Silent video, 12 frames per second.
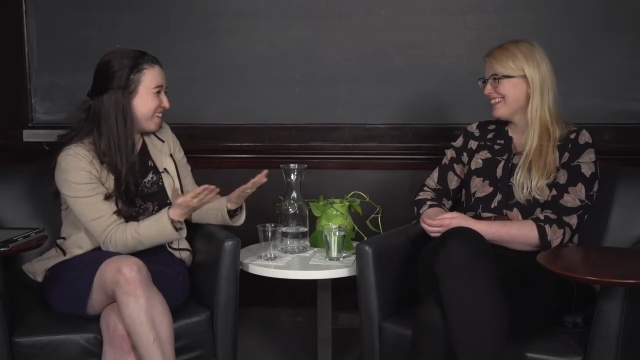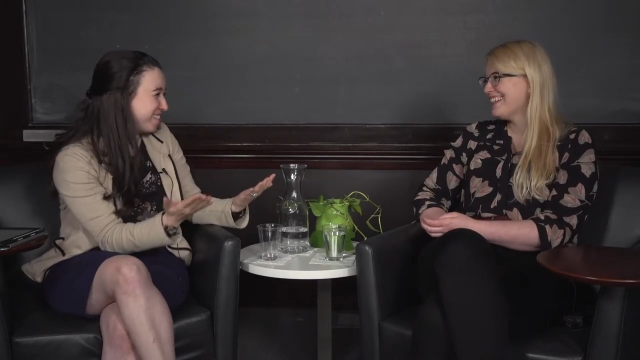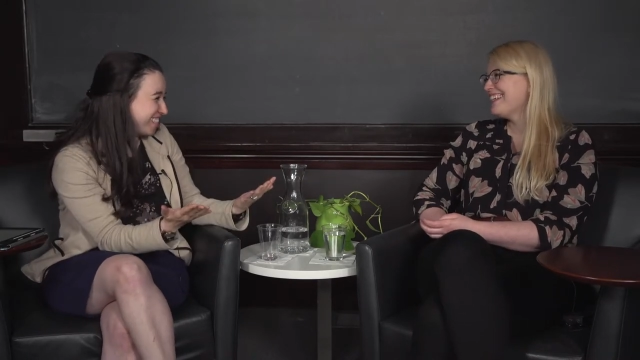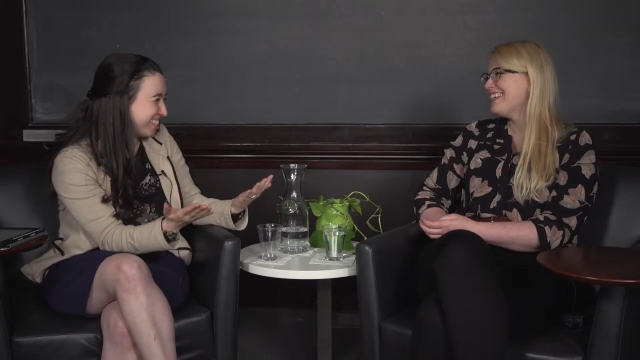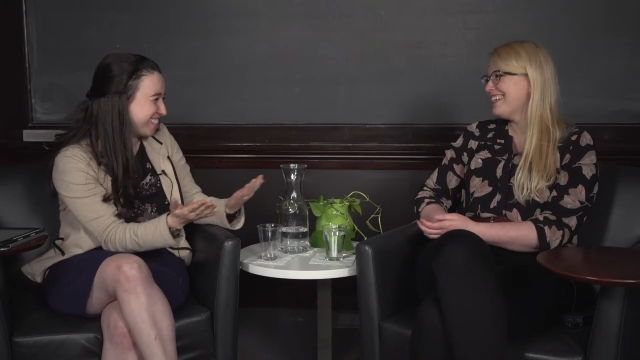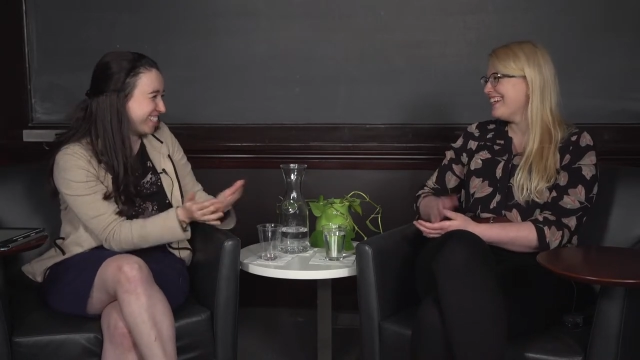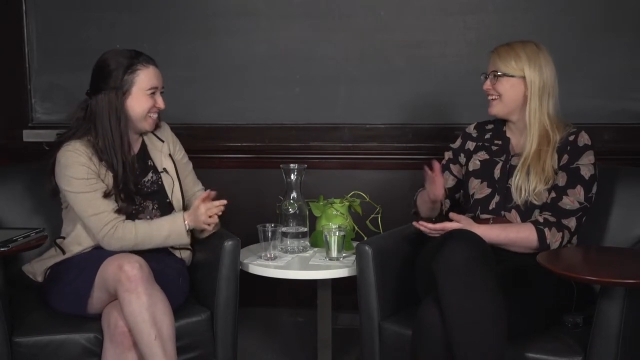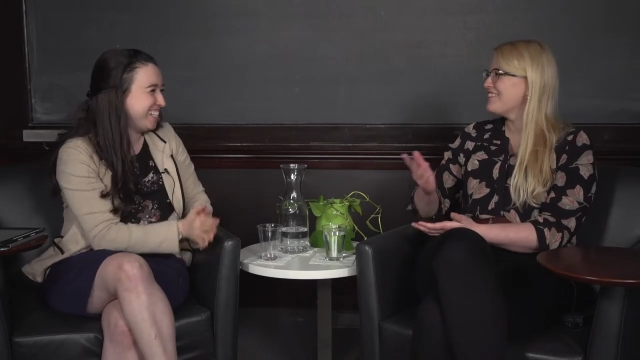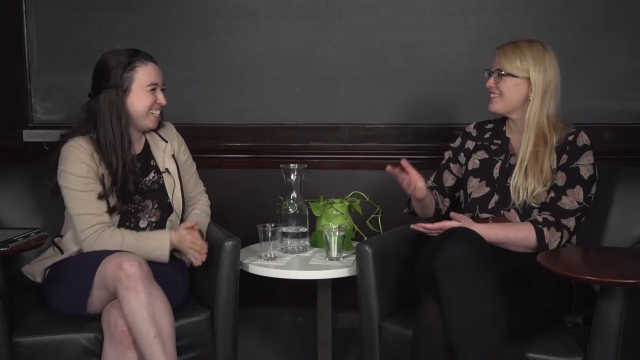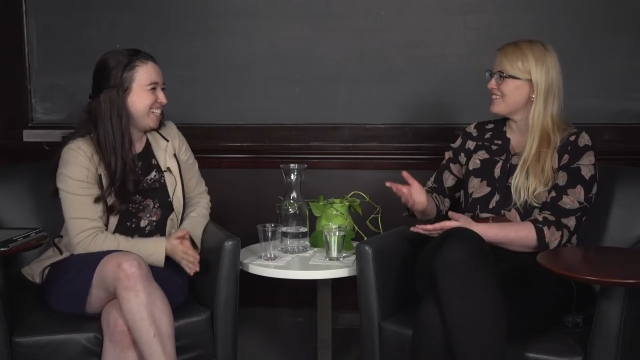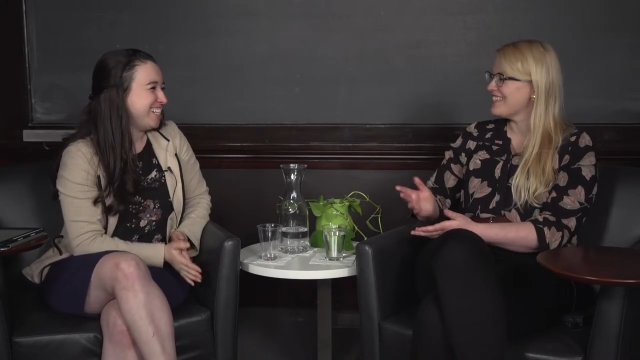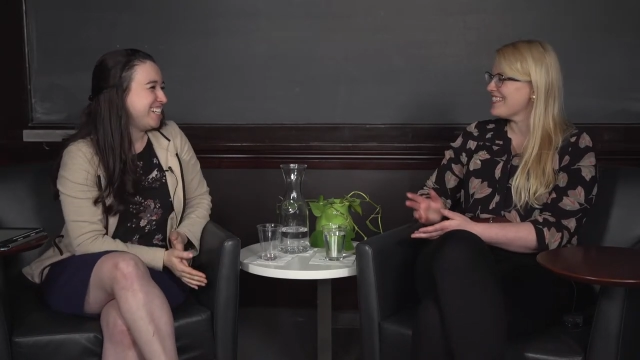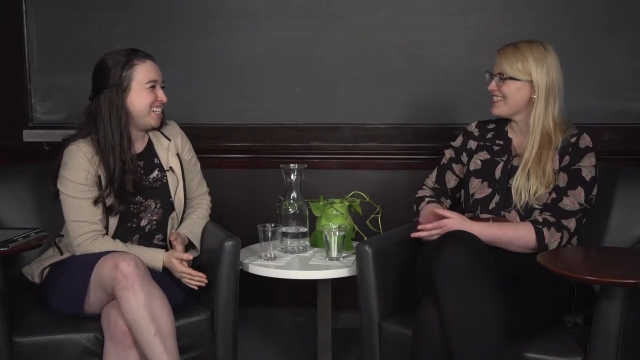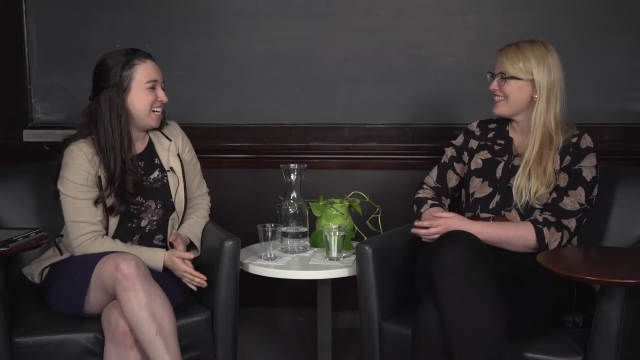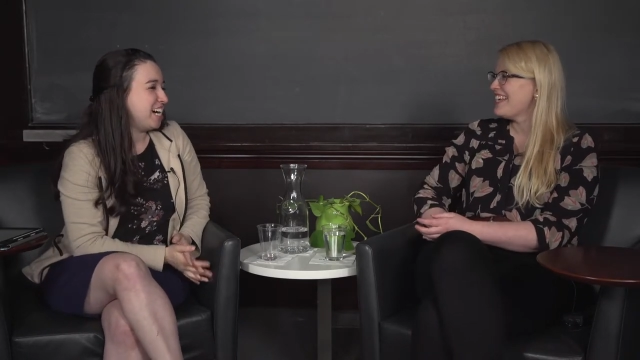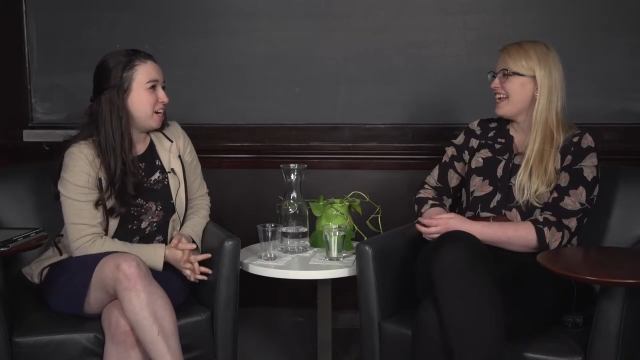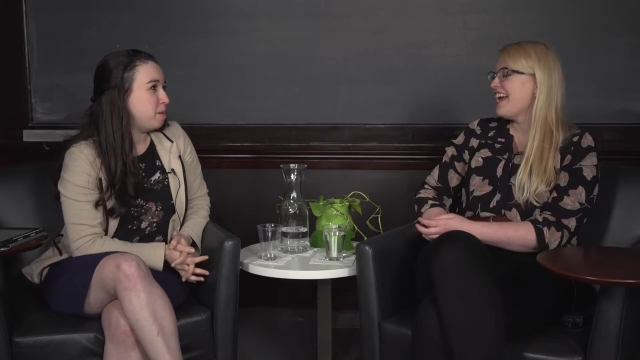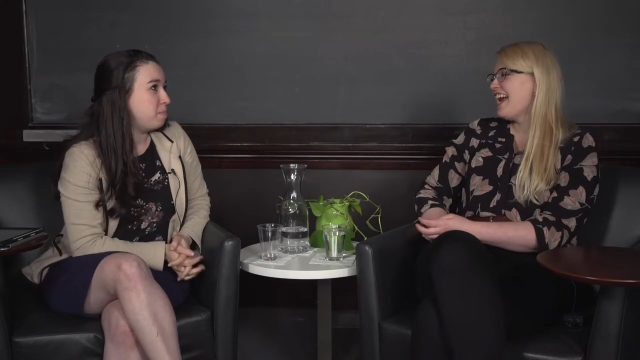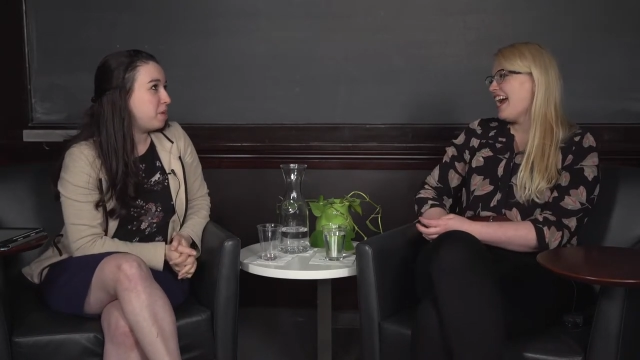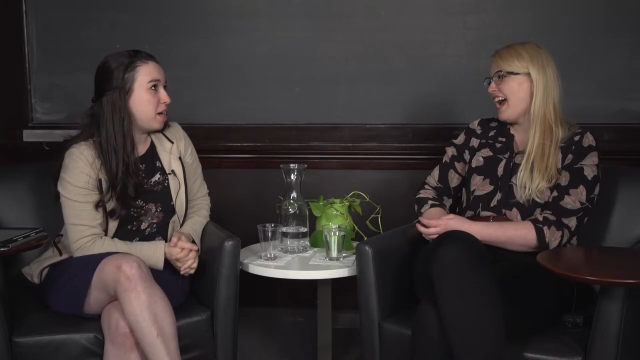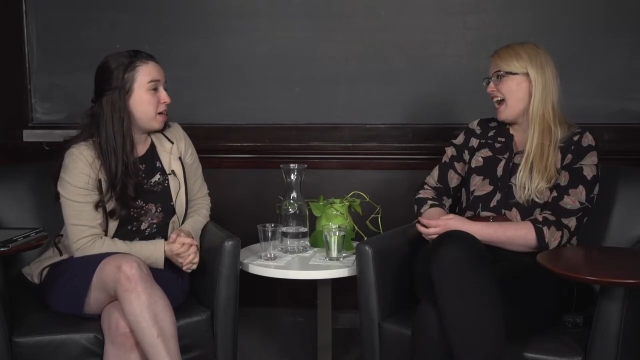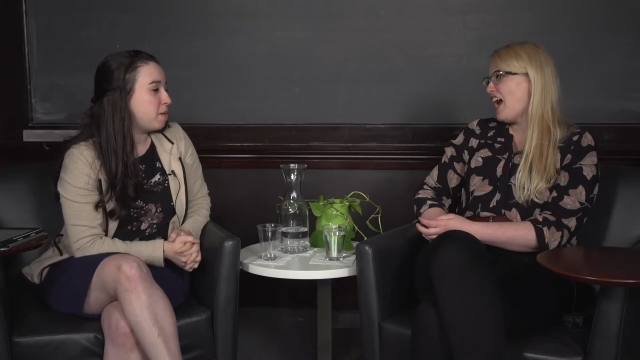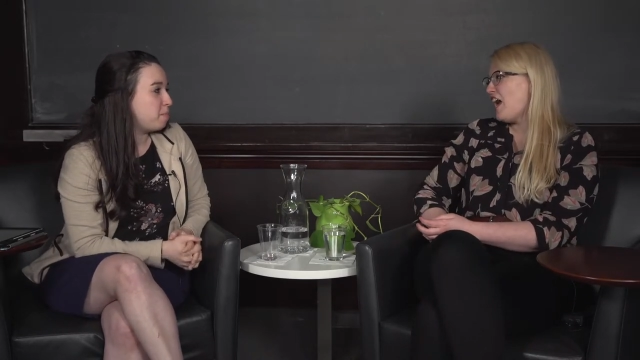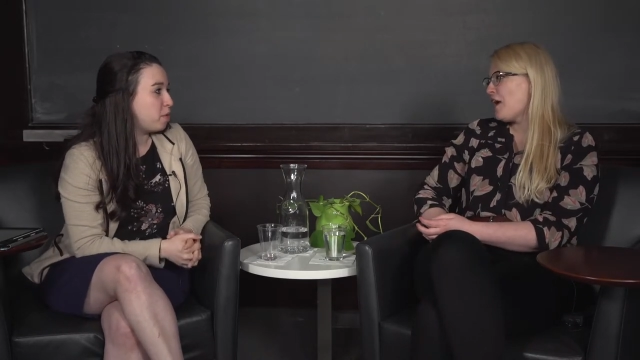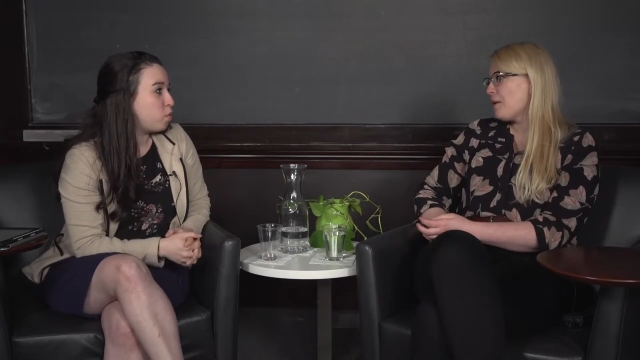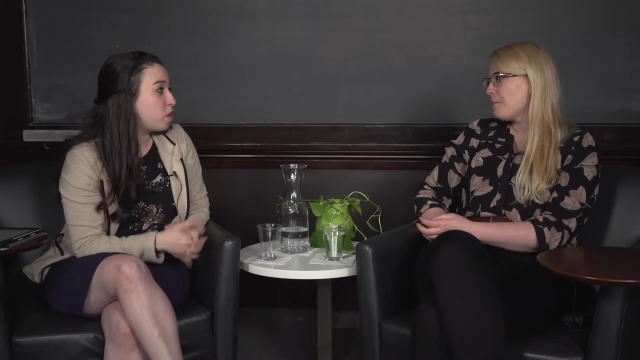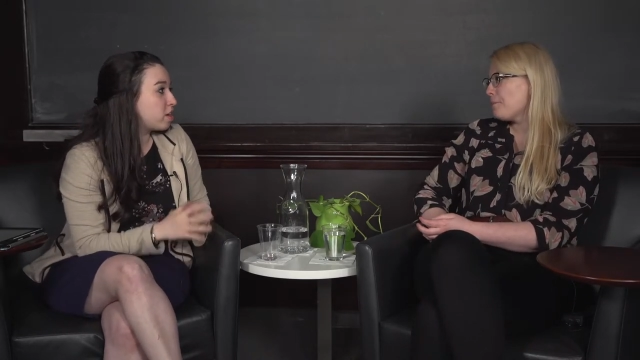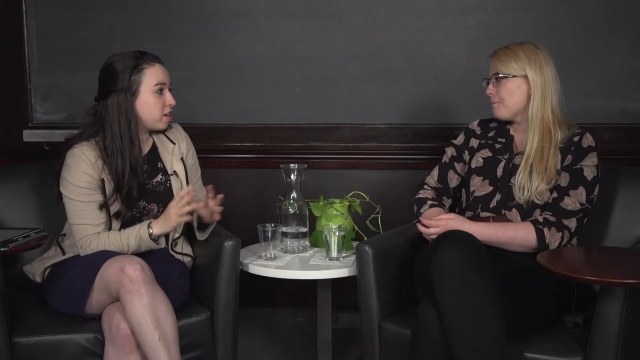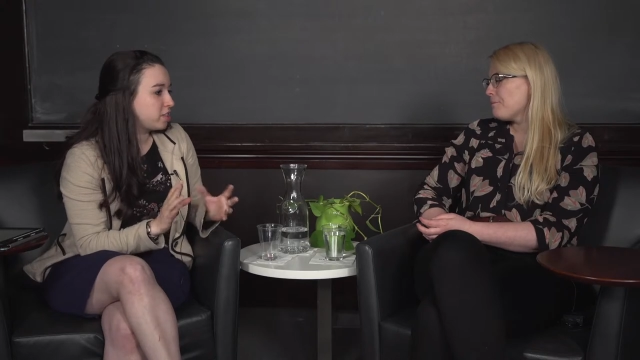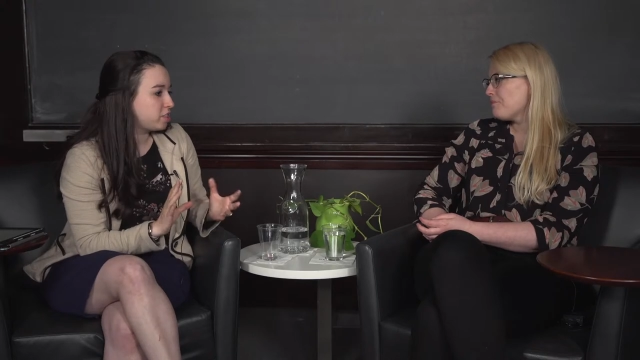Speaker 1: obviously yeah, of um, but but what are